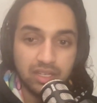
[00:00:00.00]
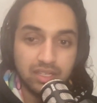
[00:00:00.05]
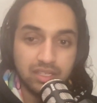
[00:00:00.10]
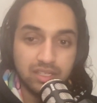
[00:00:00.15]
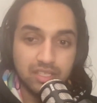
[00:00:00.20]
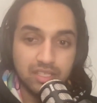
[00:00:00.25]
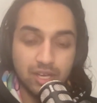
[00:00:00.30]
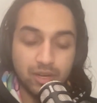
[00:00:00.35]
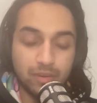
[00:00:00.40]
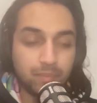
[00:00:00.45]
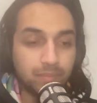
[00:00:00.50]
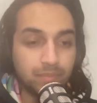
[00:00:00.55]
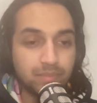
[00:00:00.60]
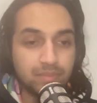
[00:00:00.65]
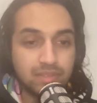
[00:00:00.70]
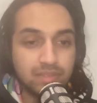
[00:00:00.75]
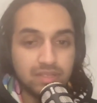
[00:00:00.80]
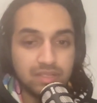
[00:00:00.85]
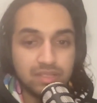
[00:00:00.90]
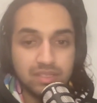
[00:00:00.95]
So,
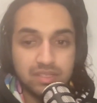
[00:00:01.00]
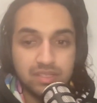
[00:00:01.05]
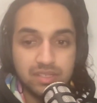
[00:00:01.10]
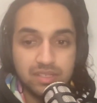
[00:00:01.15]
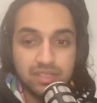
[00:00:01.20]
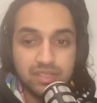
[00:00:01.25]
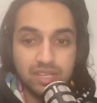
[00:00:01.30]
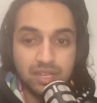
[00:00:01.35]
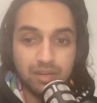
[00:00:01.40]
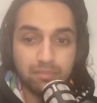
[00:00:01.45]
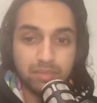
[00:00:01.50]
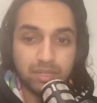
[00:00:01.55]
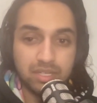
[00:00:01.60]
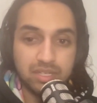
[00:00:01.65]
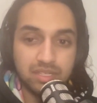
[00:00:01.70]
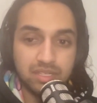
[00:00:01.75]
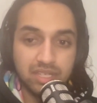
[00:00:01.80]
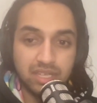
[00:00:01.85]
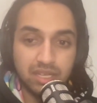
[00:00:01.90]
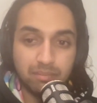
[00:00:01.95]

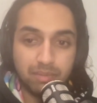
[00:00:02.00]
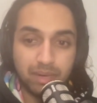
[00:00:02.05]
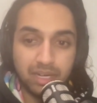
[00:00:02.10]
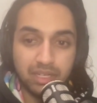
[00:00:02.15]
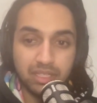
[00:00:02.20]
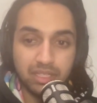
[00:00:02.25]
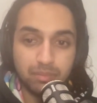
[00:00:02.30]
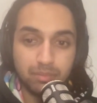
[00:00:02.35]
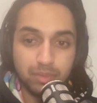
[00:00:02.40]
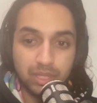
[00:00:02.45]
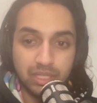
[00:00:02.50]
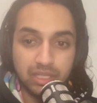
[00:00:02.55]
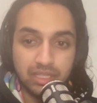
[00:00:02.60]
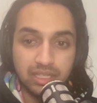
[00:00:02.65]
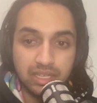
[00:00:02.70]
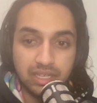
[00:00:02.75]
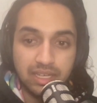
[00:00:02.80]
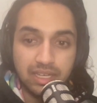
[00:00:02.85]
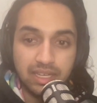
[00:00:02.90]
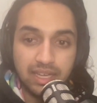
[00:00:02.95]
Sunburst can barely breathe,
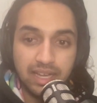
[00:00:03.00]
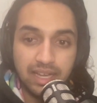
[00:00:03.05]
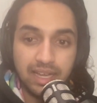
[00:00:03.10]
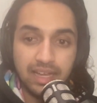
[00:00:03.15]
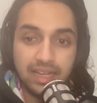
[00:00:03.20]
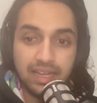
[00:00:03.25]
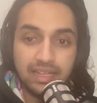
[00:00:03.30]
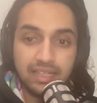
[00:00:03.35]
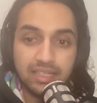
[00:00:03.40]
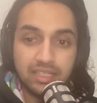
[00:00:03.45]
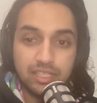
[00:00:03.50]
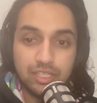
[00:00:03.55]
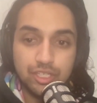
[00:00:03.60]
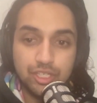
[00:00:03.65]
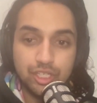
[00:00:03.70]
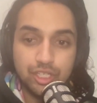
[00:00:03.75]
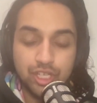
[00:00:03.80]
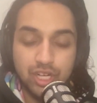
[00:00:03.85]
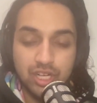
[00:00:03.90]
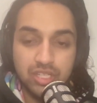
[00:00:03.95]
and she
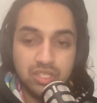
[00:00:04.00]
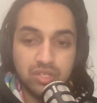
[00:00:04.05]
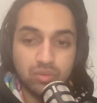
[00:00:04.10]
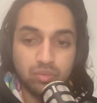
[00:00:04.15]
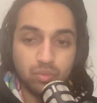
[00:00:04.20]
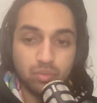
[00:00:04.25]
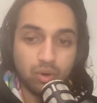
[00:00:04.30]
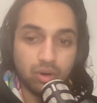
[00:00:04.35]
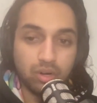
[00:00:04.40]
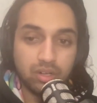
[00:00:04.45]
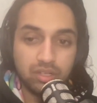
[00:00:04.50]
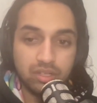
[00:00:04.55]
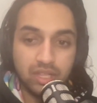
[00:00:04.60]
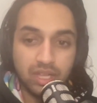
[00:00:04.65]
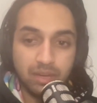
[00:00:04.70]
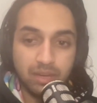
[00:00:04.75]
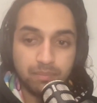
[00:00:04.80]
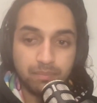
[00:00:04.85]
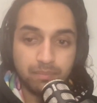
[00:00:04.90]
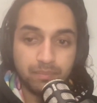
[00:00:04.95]
tries to warn
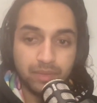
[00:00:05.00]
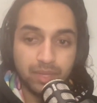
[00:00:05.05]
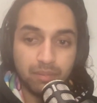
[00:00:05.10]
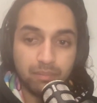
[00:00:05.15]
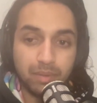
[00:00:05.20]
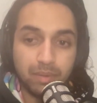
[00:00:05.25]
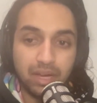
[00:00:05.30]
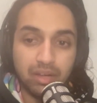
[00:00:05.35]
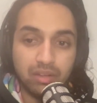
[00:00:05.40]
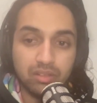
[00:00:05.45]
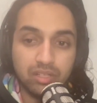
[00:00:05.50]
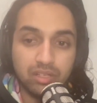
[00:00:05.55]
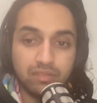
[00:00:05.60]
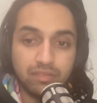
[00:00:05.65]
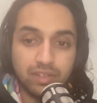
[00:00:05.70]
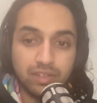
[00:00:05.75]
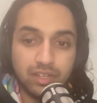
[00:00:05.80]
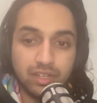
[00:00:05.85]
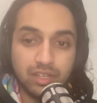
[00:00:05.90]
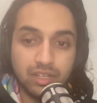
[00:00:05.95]
them about
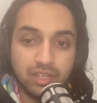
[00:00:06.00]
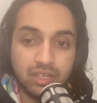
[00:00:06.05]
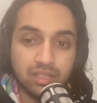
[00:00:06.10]
Laverna.